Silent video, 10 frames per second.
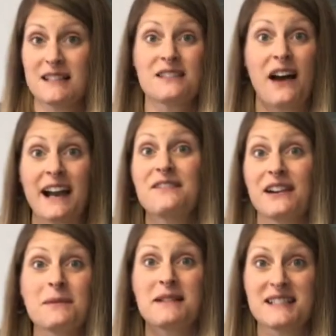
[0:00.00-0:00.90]
It's high in
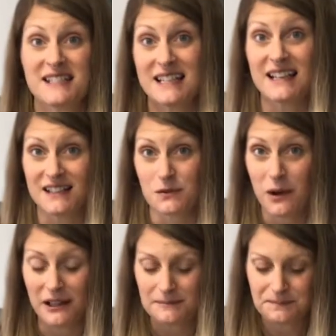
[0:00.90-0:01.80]
vitamin C as
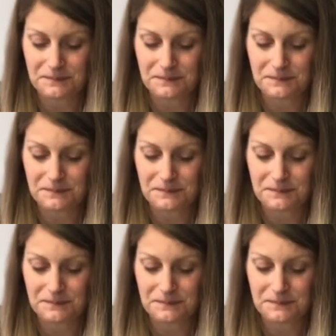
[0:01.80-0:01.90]
well.